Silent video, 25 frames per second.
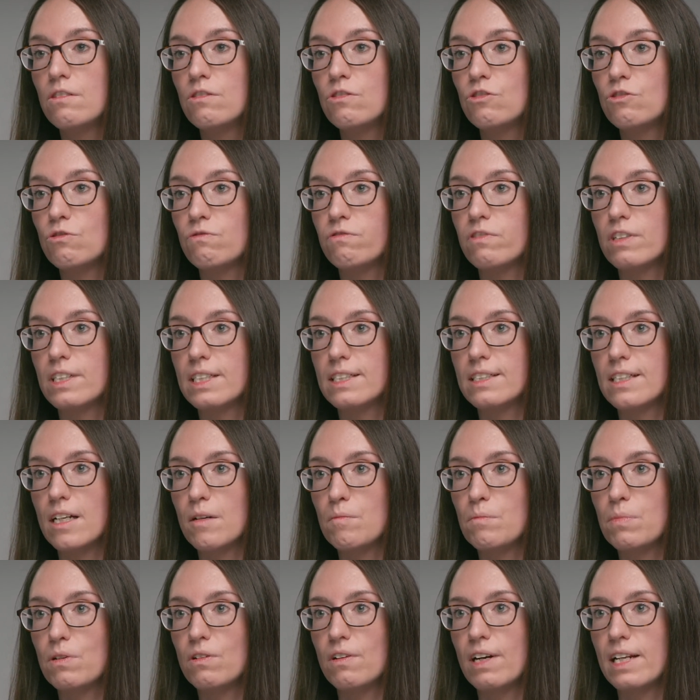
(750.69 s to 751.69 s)
So, for
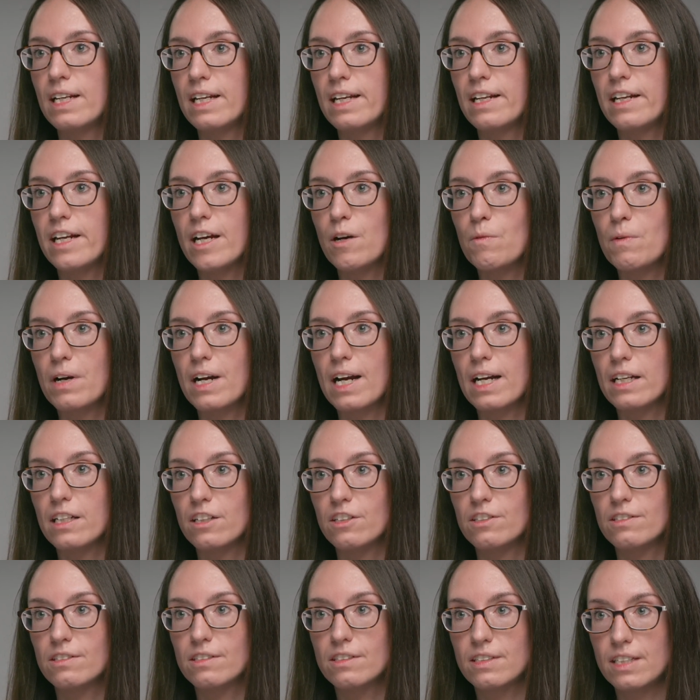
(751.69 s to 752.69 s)
example, an area where I
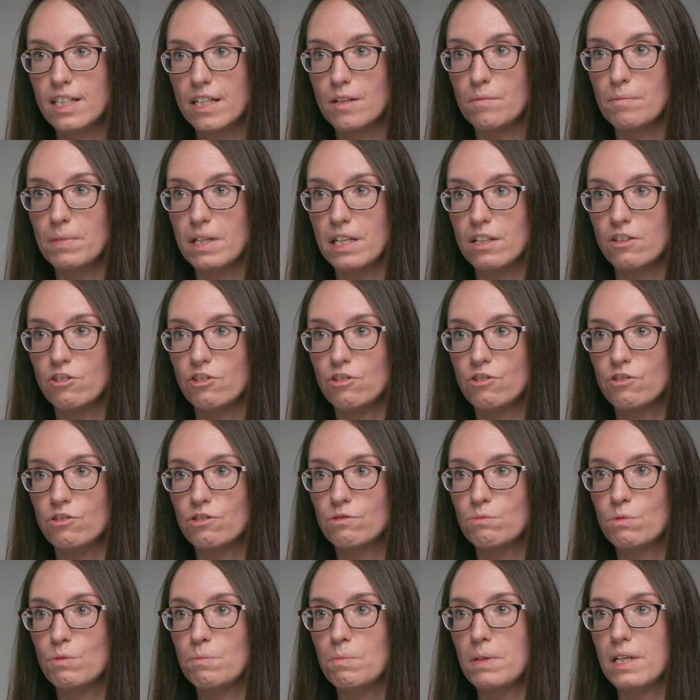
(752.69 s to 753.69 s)
could see it being
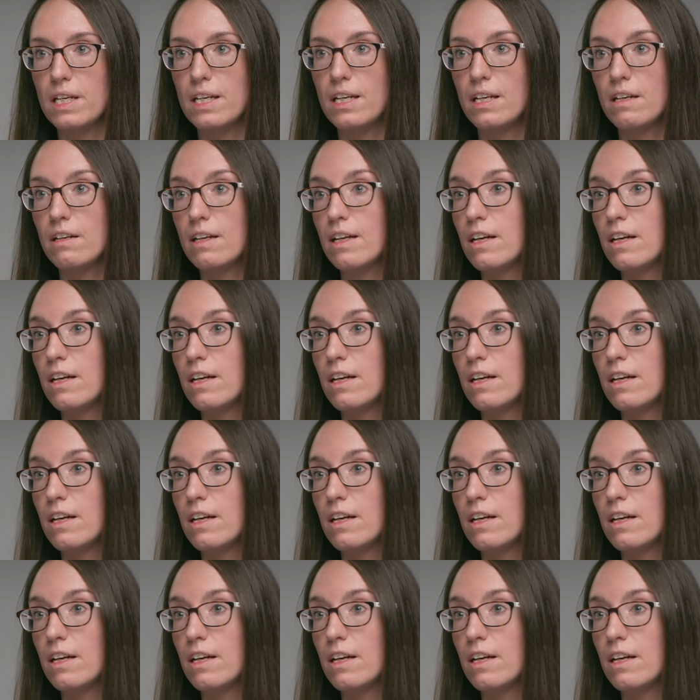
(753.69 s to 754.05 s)
used would be